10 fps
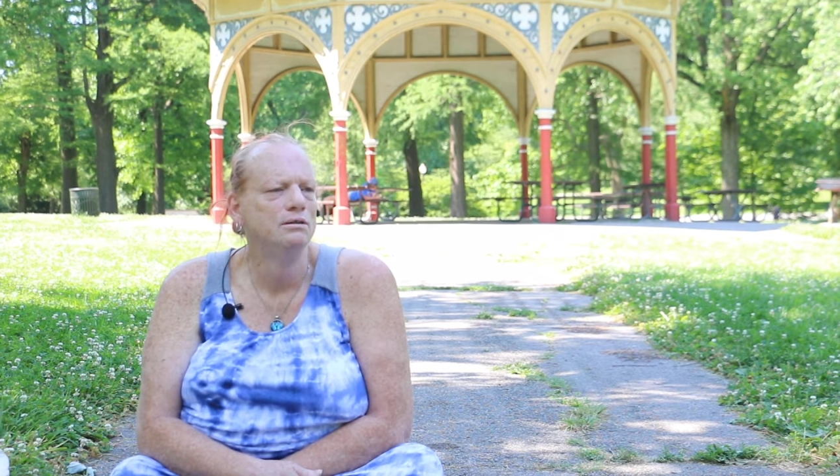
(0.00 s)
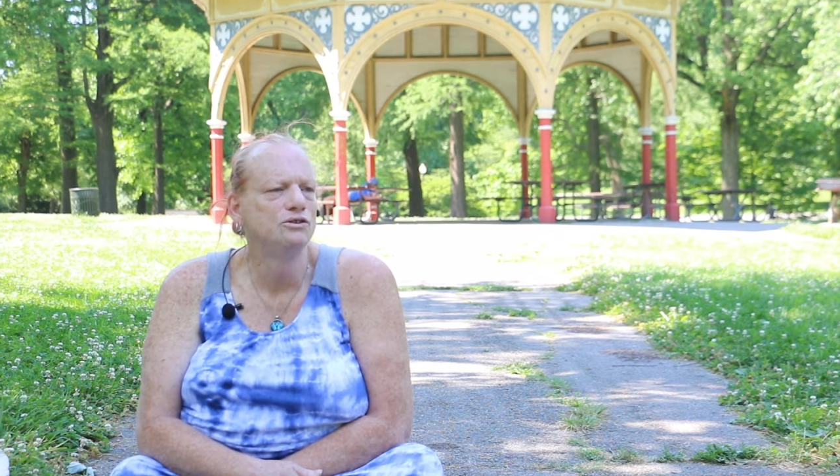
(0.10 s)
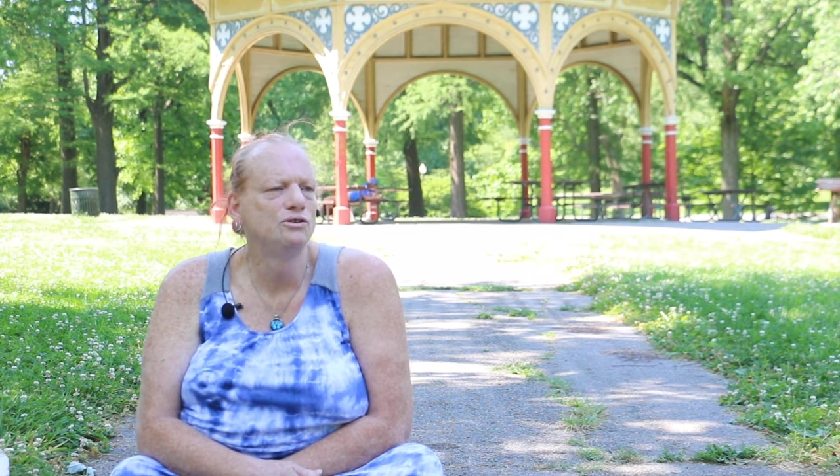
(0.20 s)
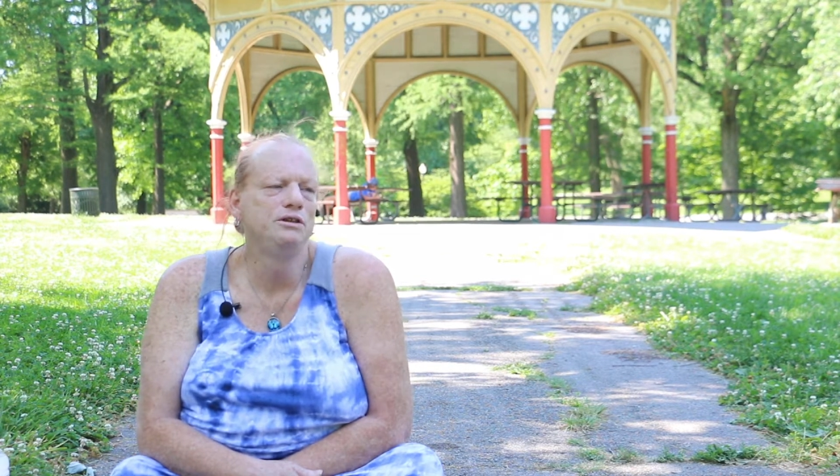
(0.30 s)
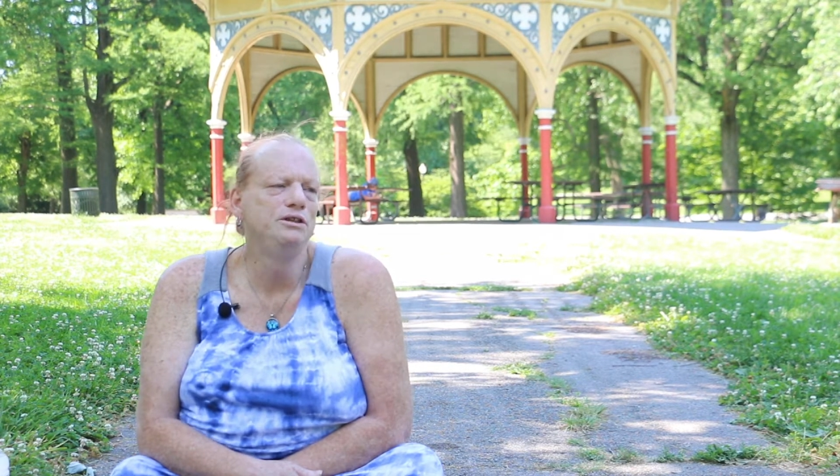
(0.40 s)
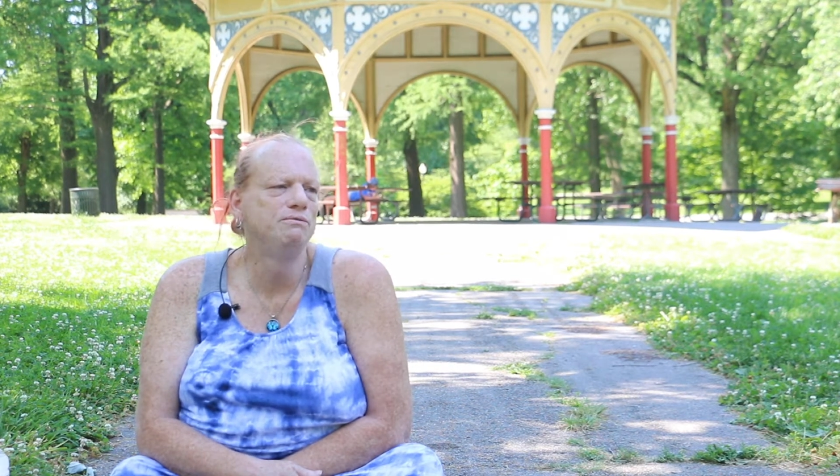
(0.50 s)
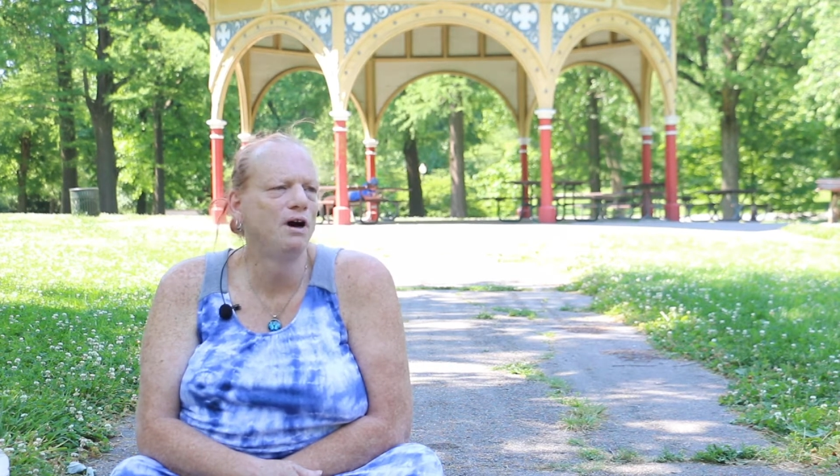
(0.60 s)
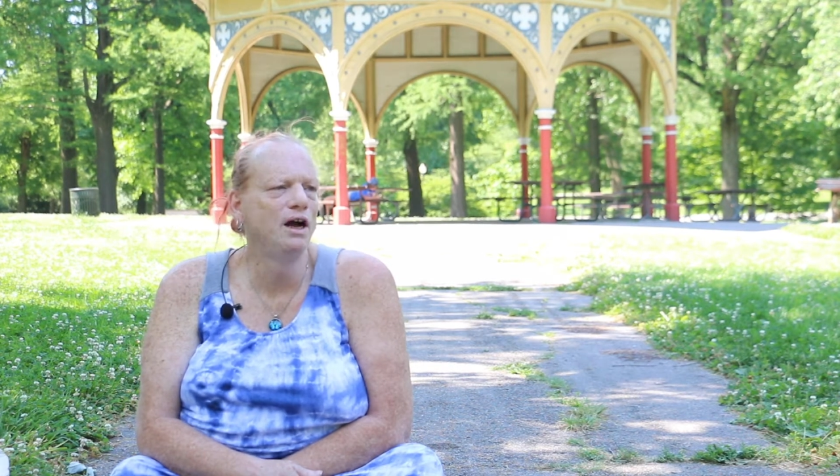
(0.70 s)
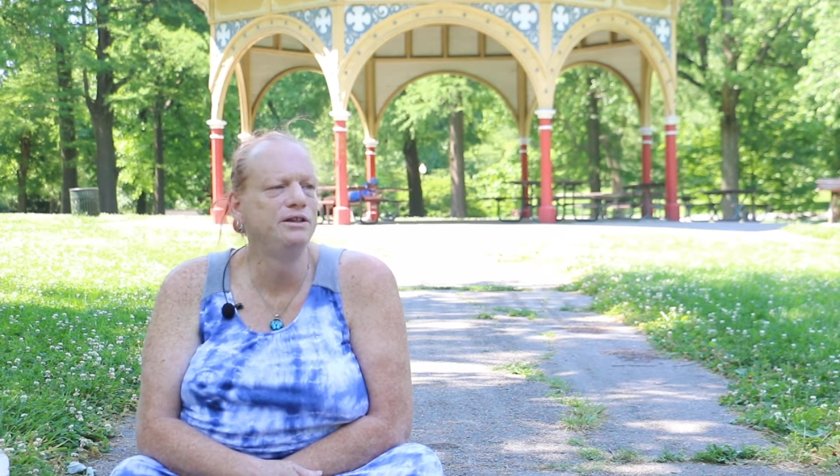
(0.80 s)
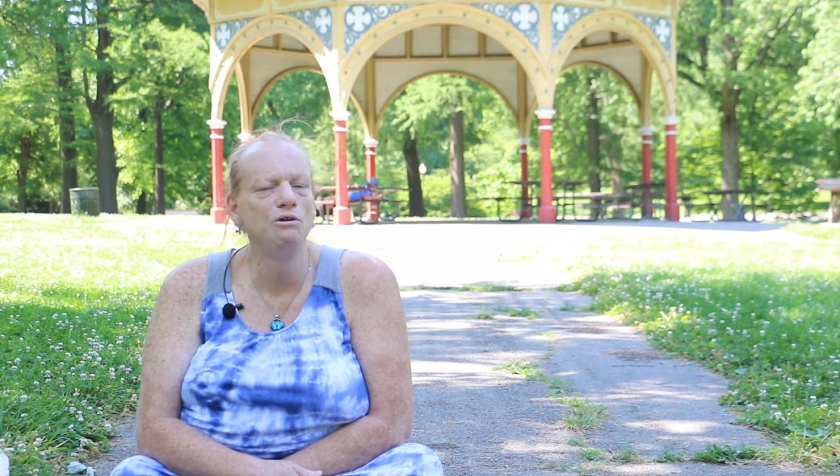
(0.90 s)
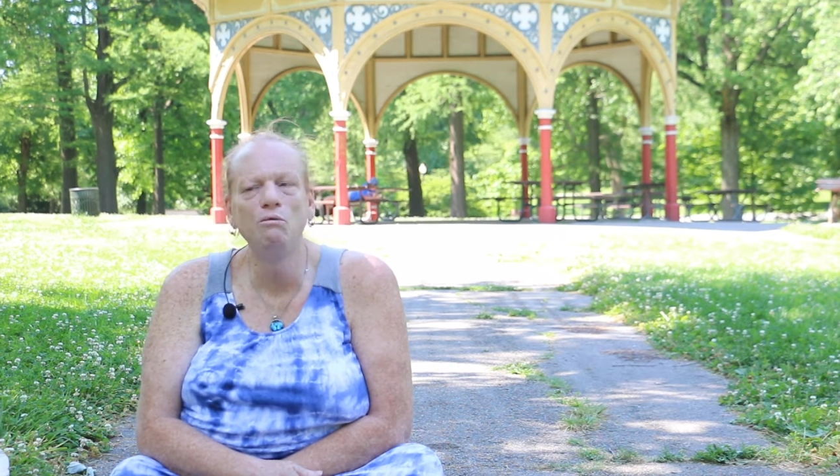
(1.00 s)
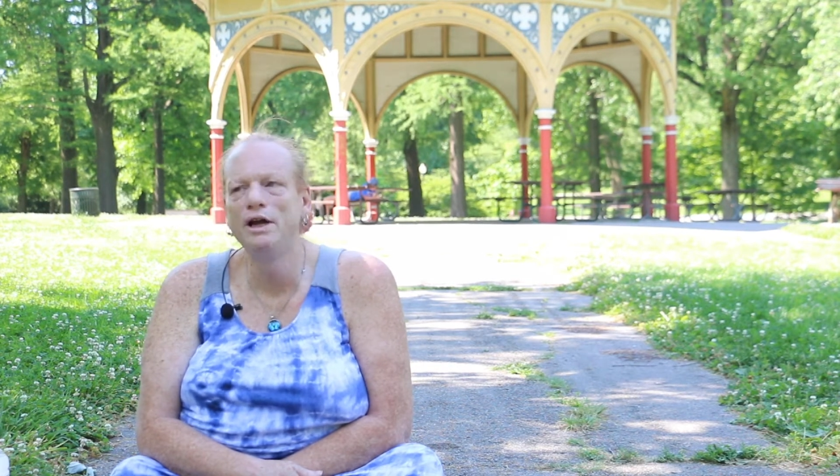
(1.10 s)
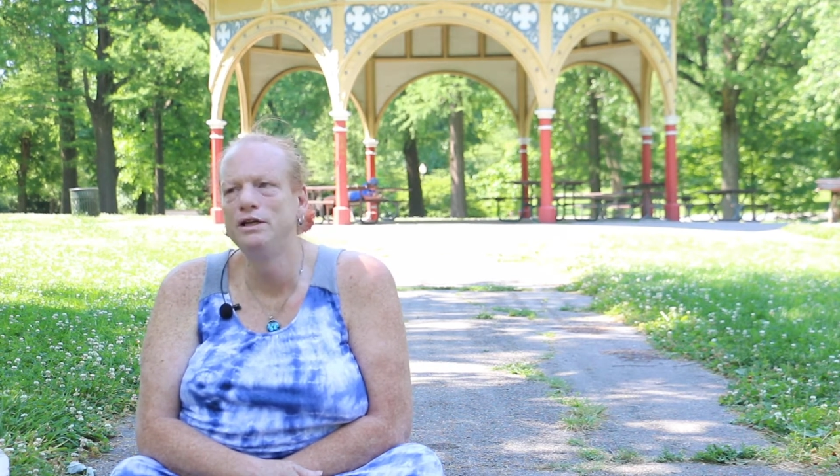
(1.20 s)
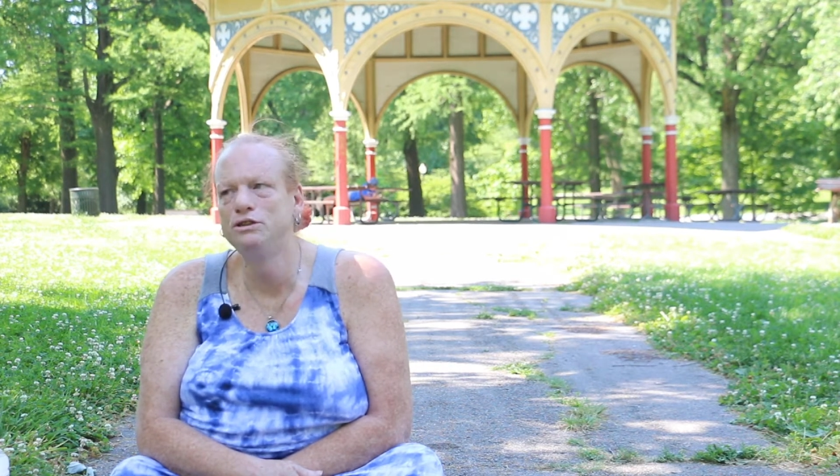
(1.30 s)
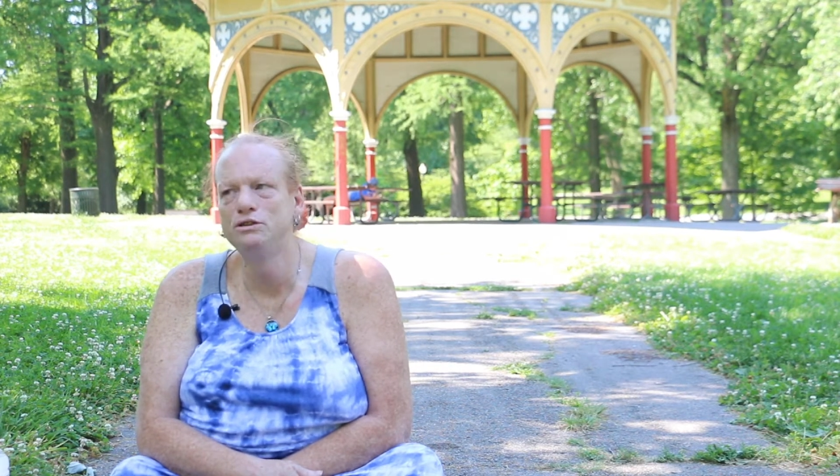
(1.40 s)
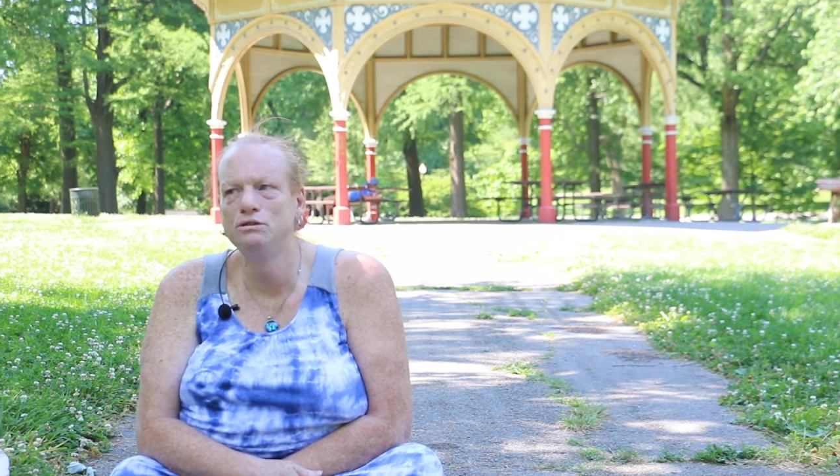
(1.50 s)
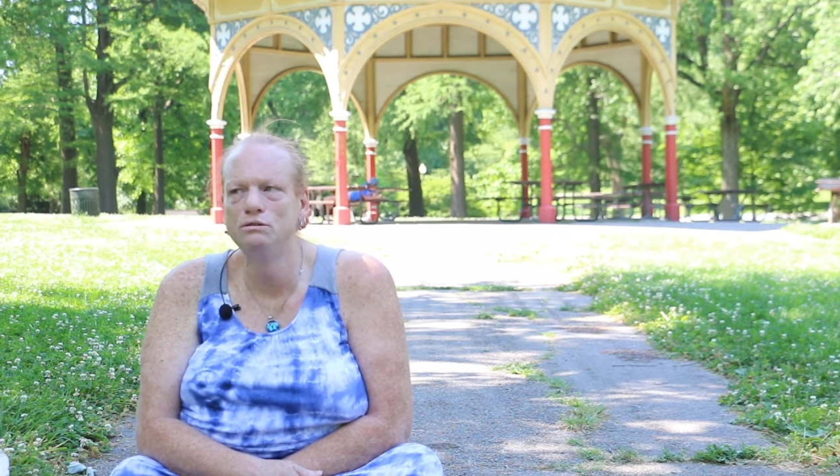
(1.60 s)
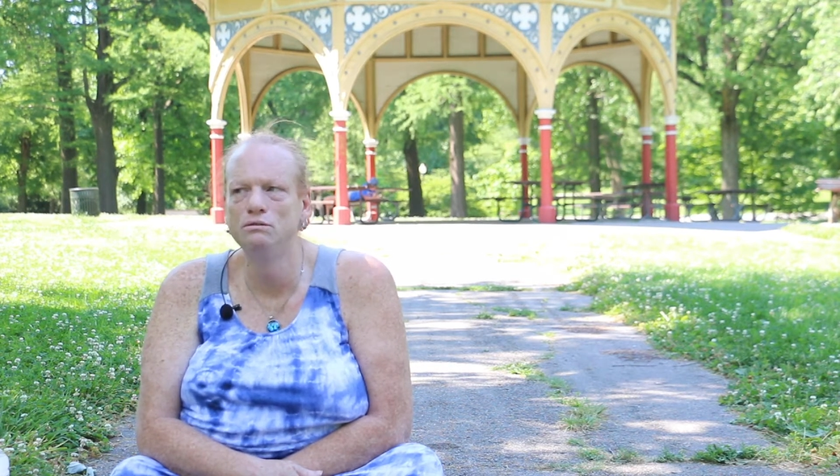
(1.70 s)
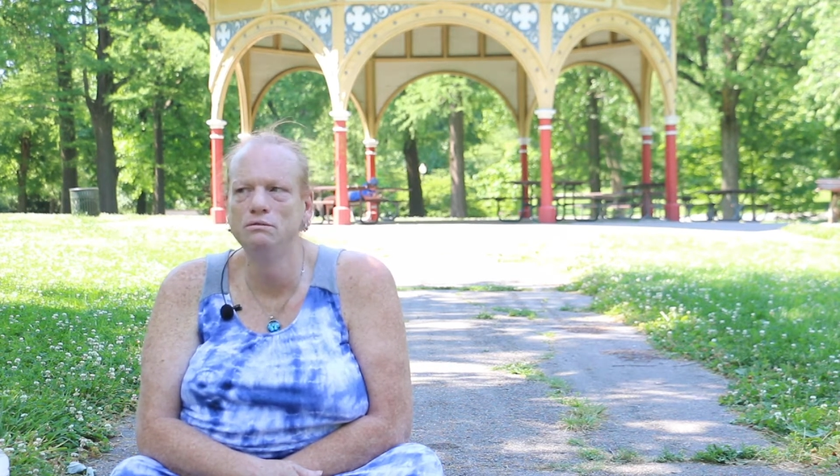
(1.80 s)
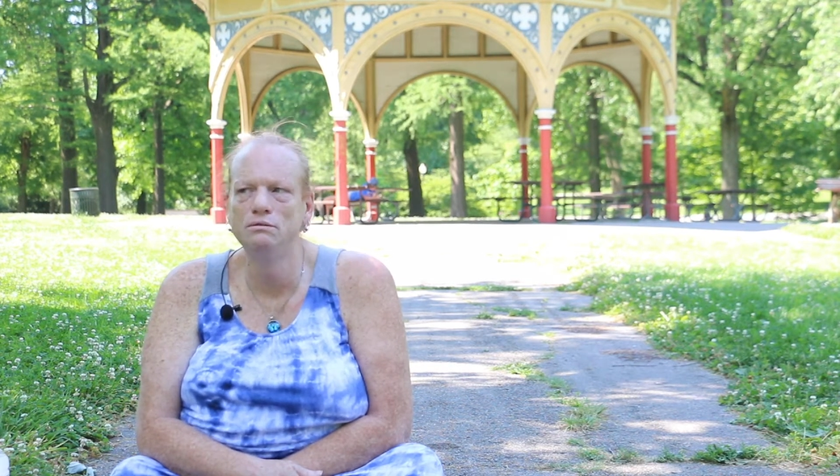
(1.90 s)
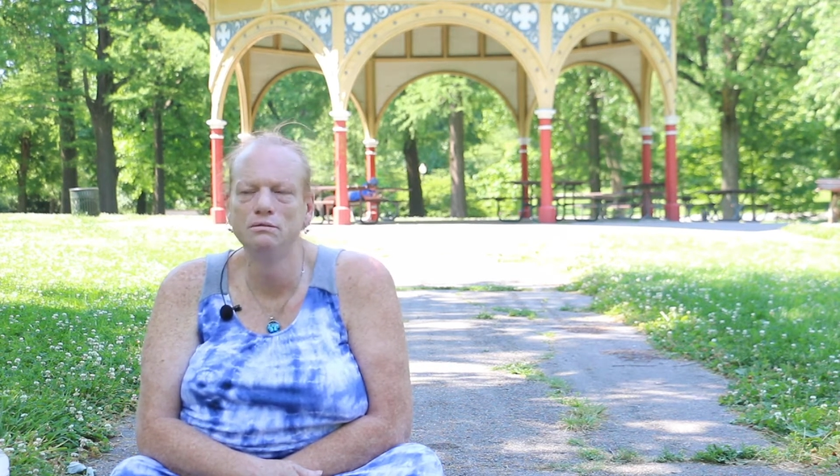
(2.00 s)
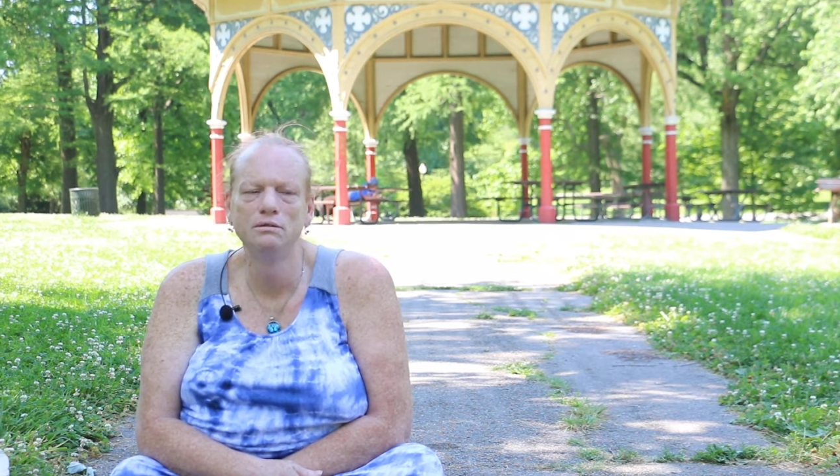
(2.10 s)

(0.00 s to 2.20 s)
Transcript: So you find a way to